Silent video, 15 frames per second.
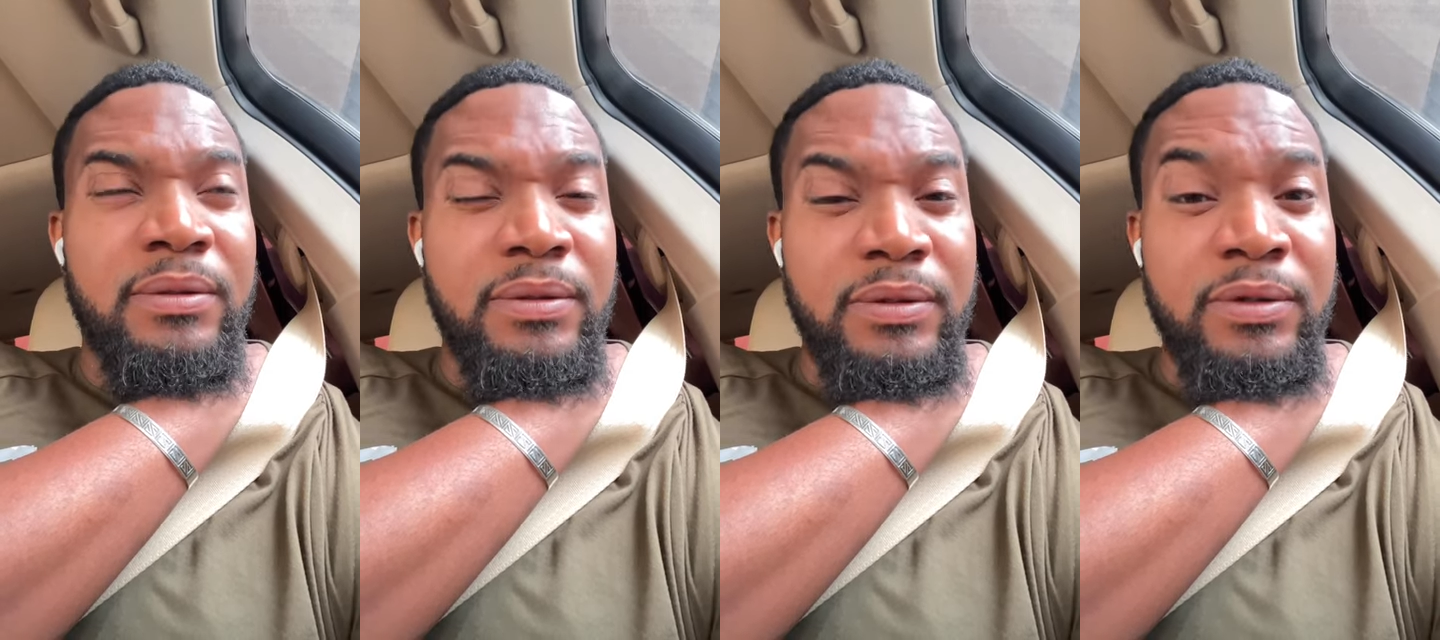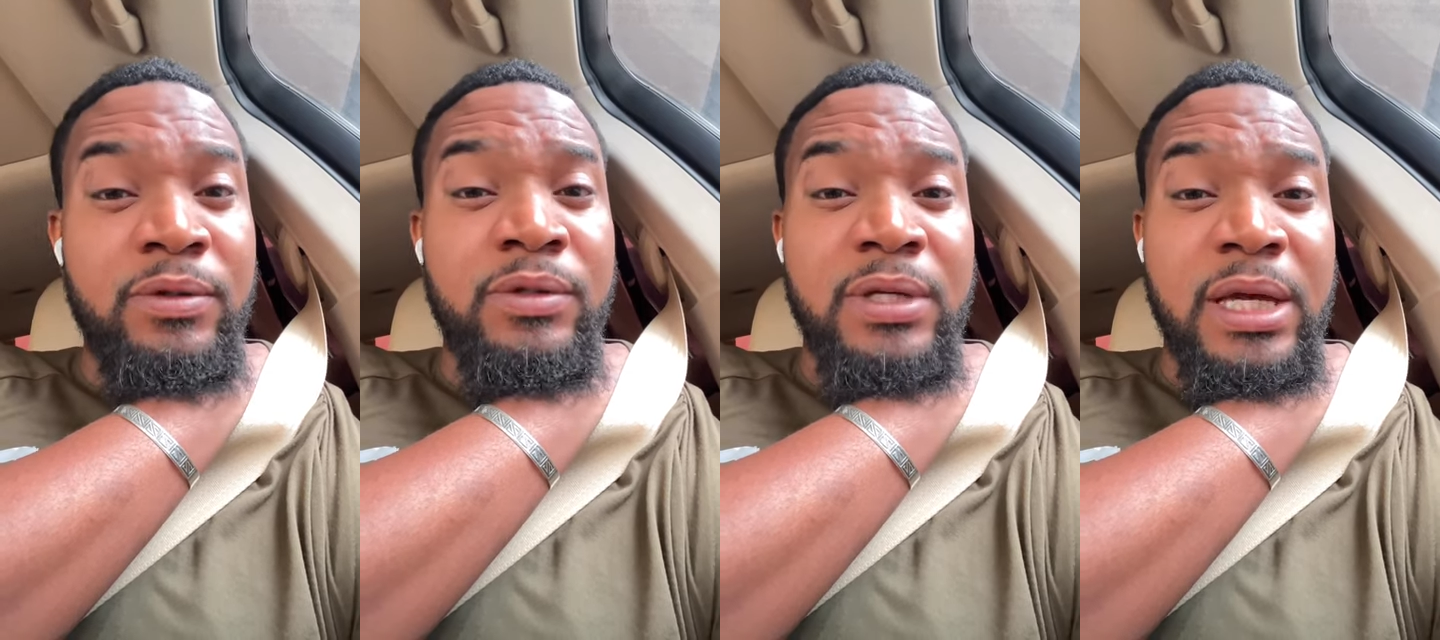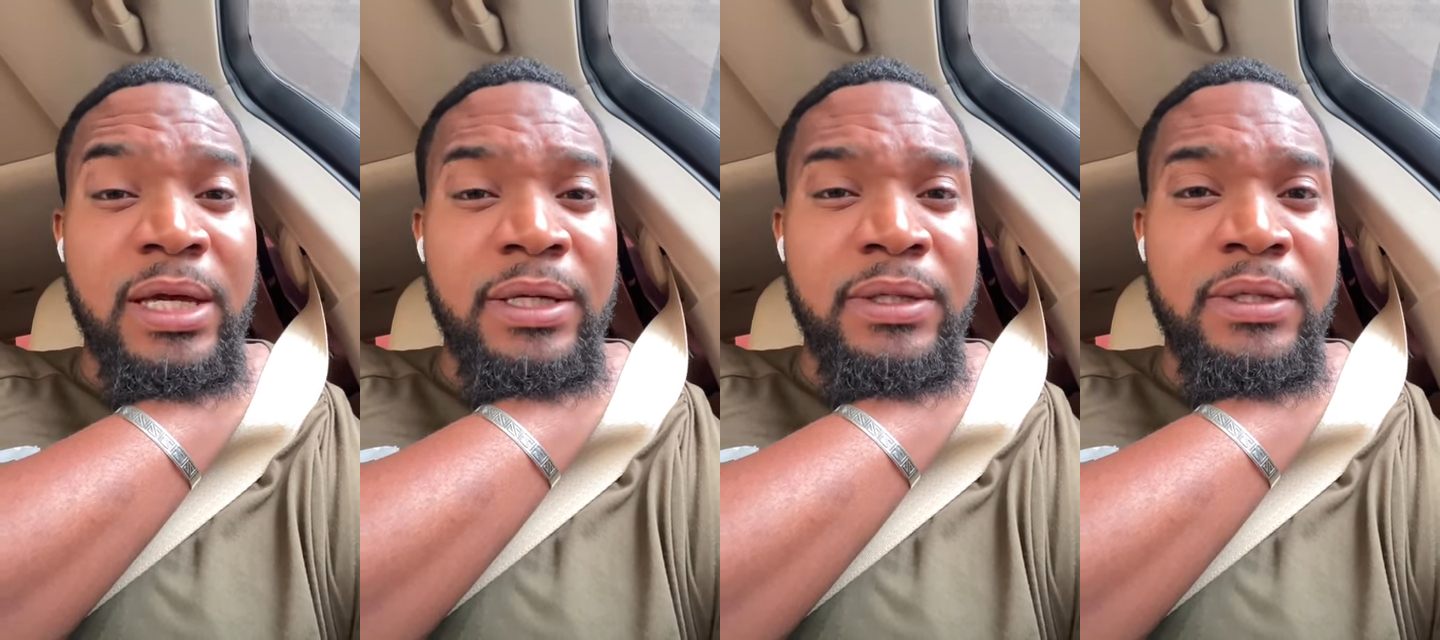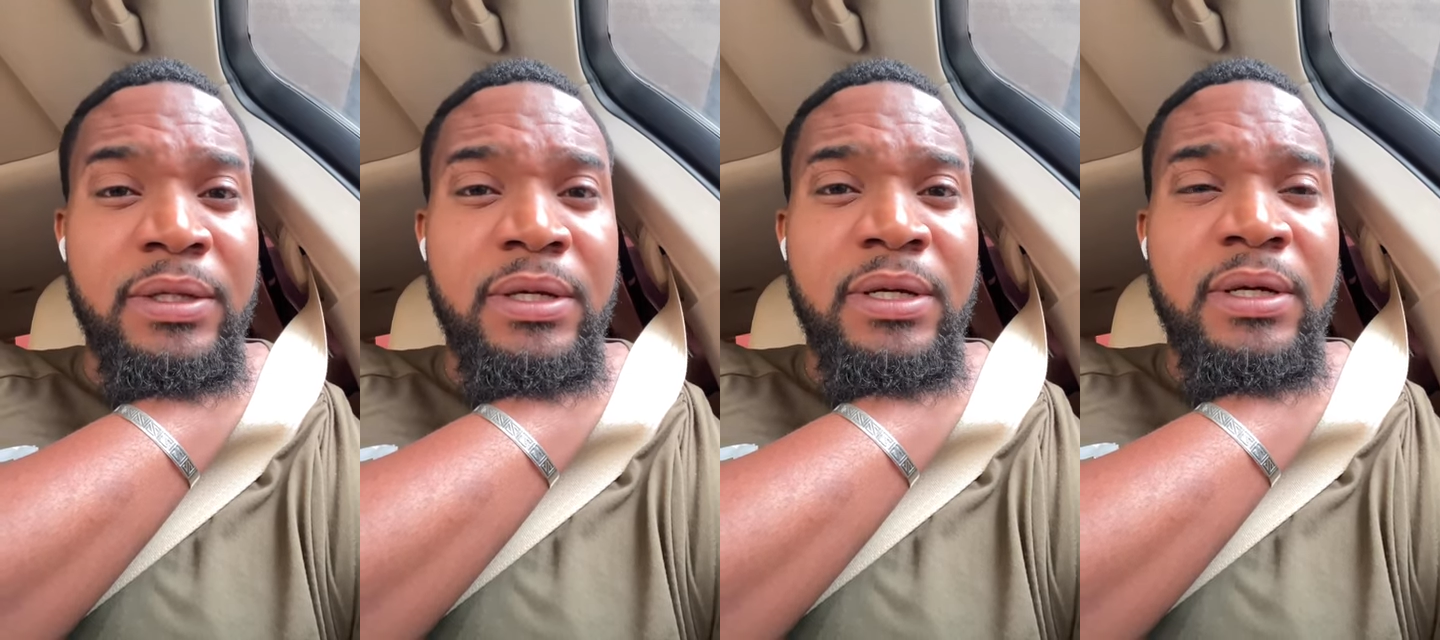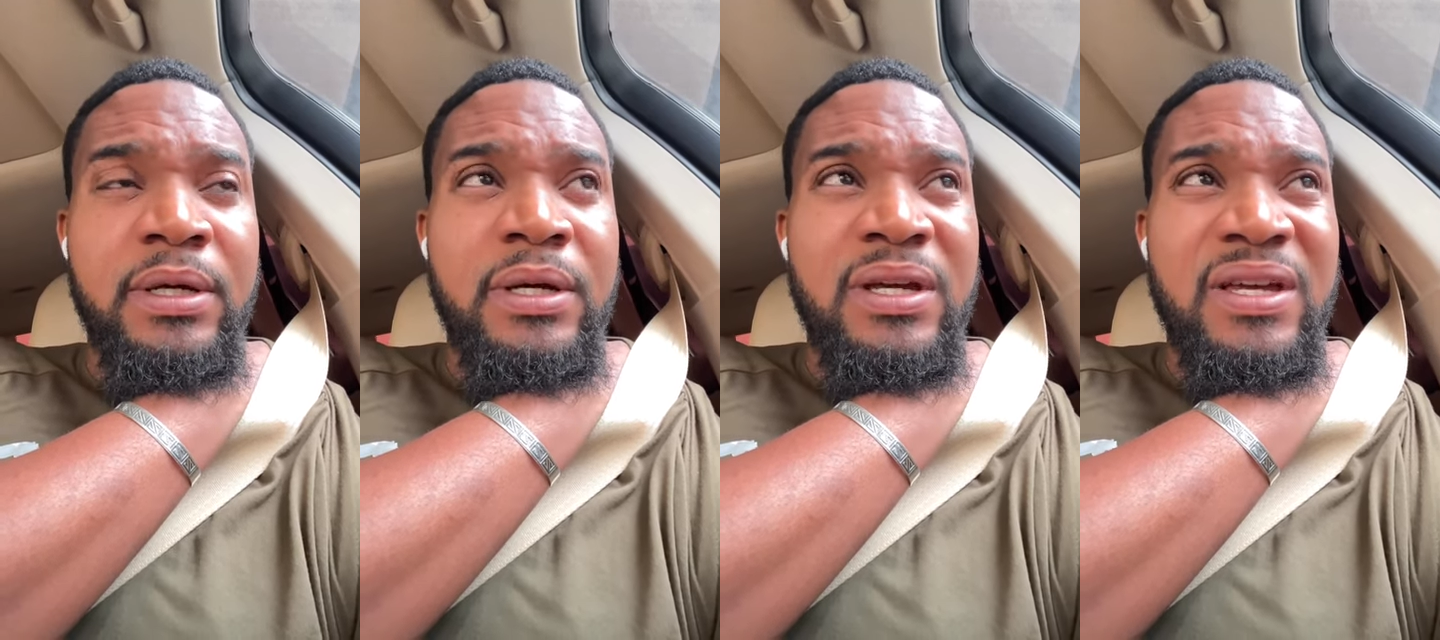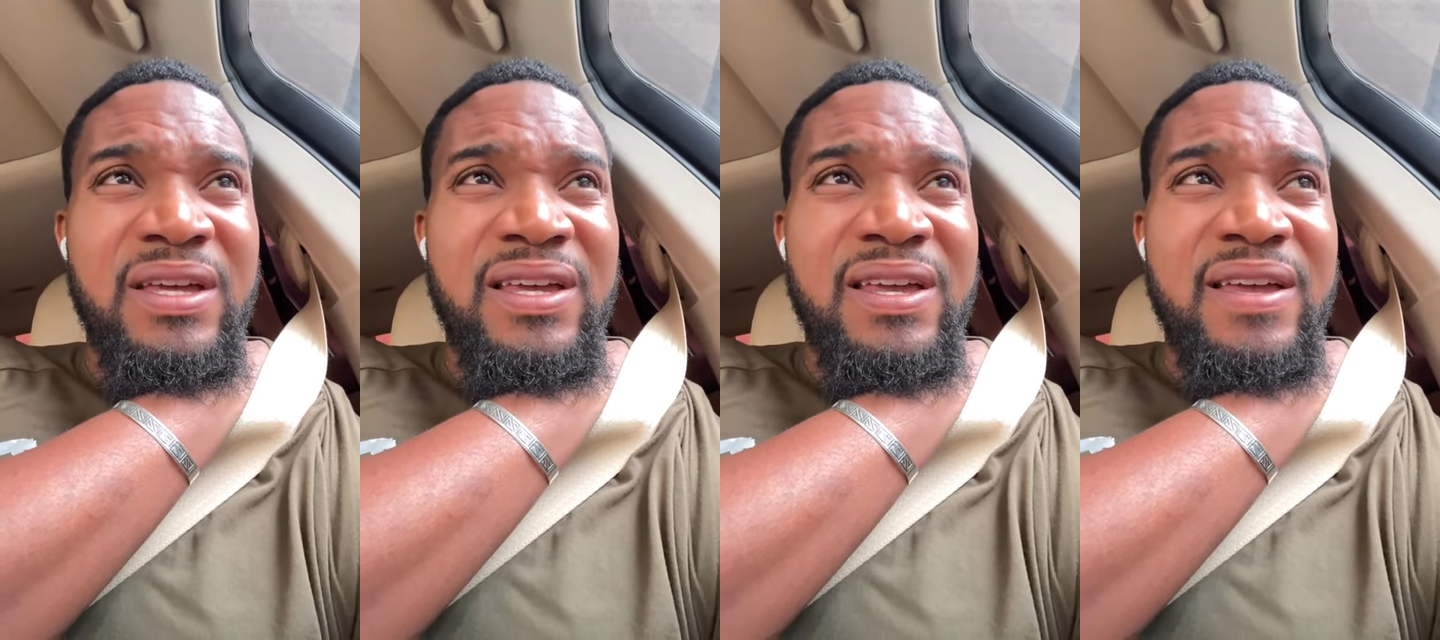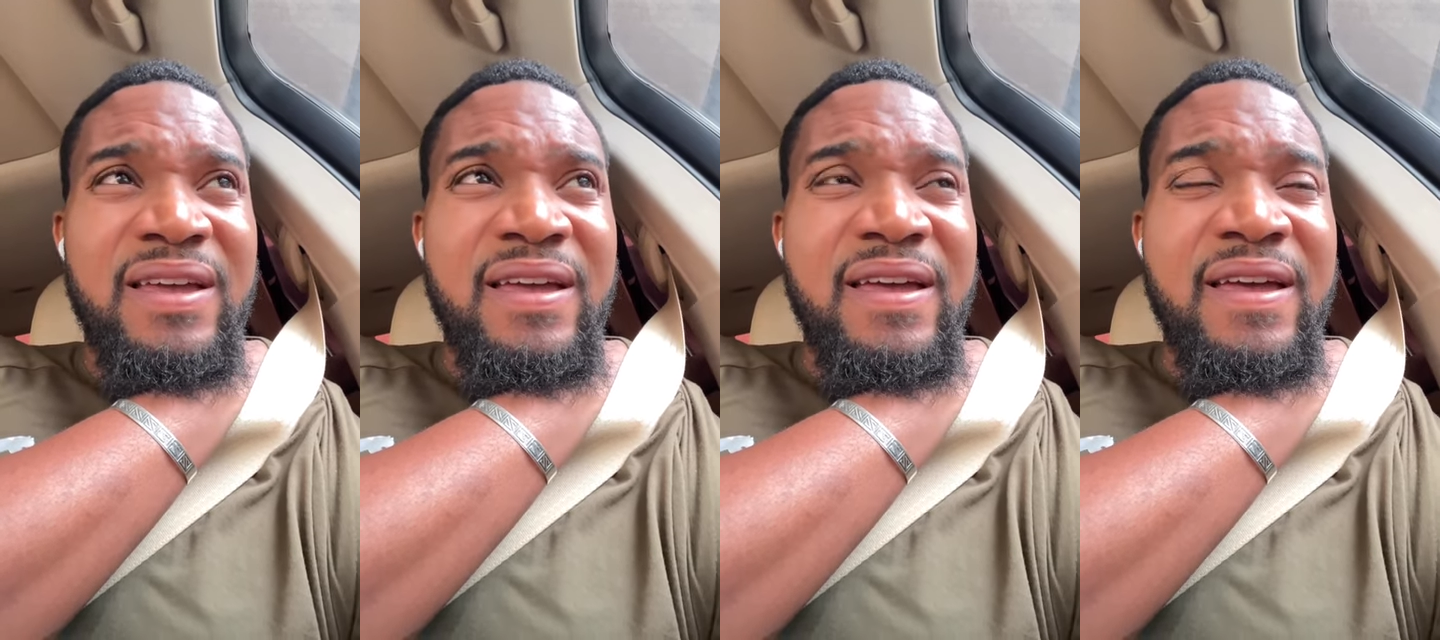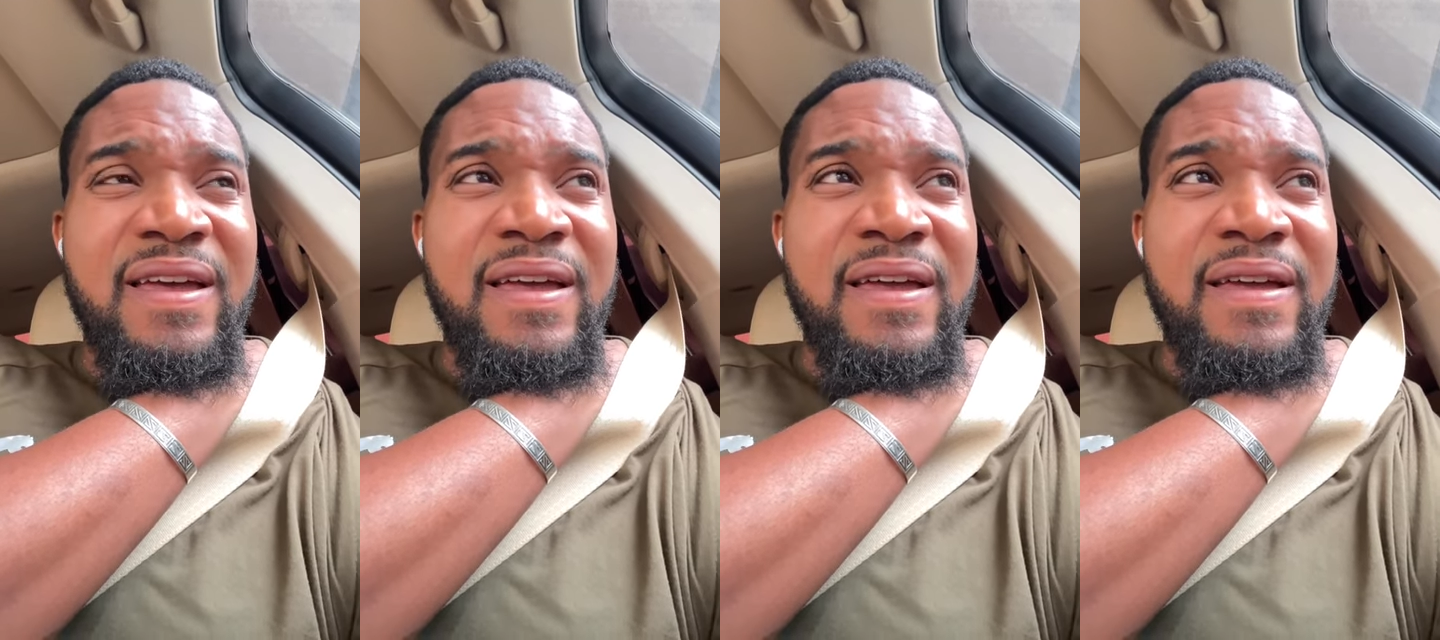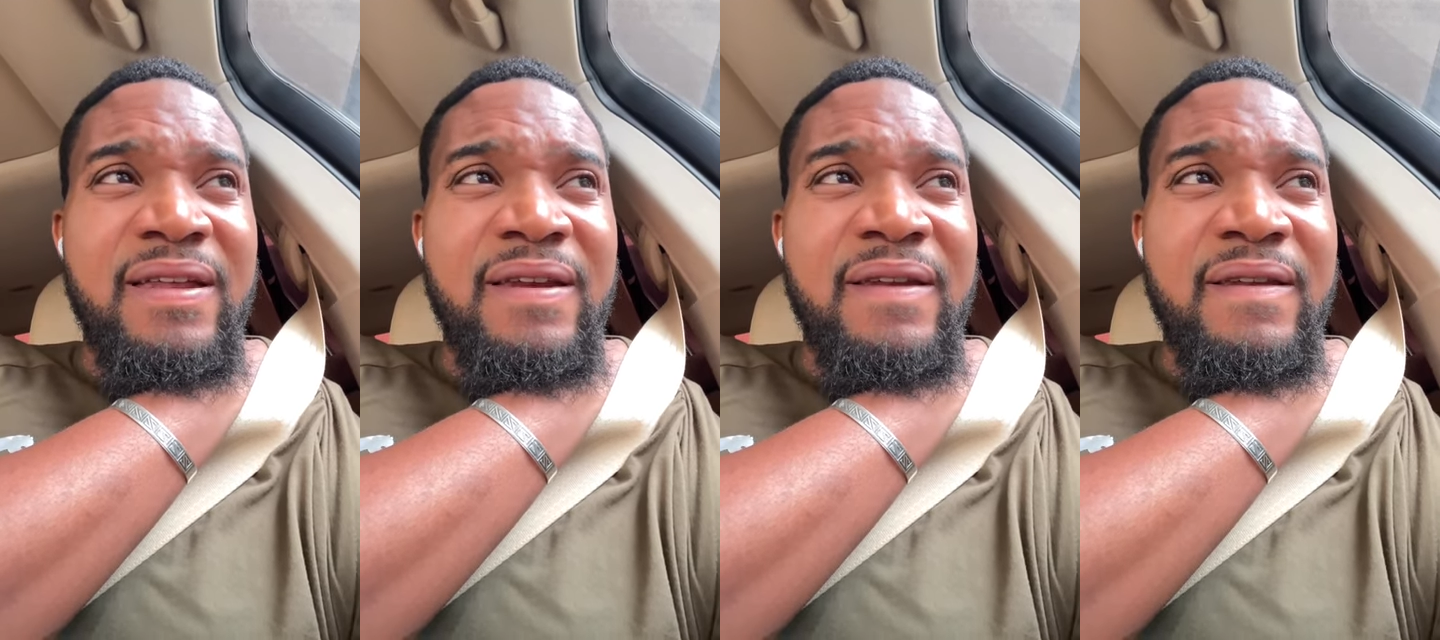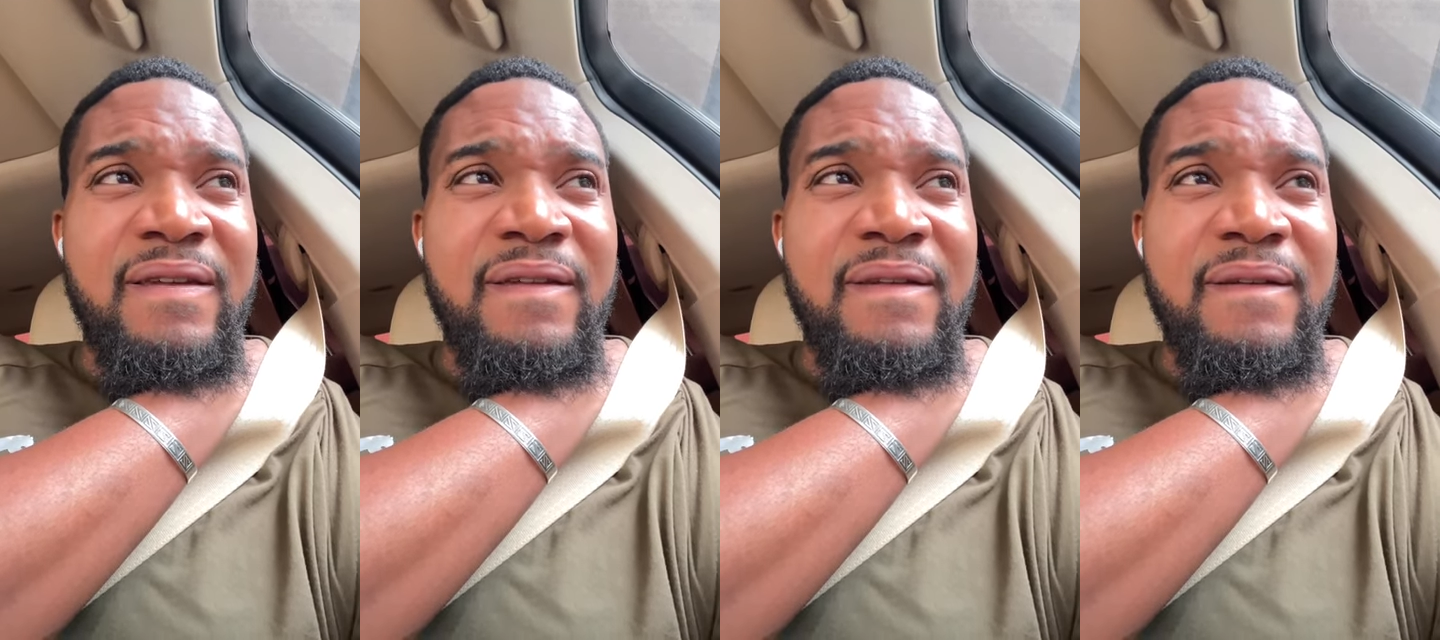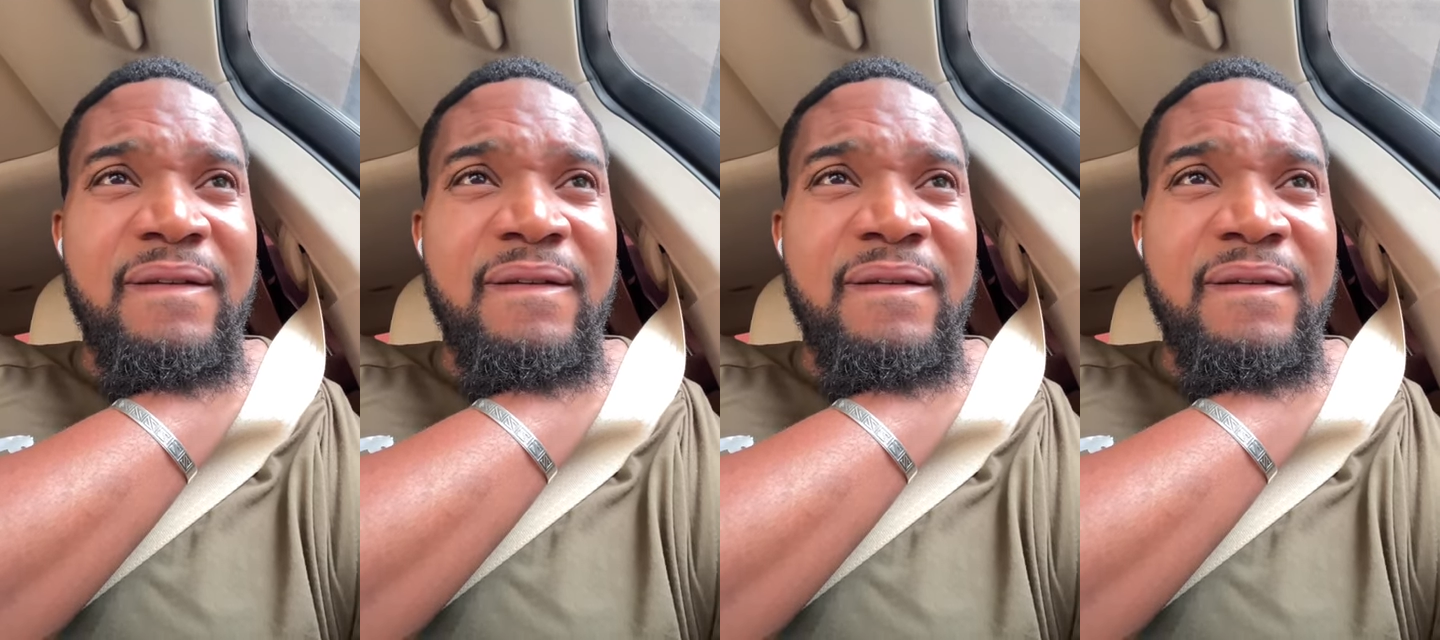suicide, and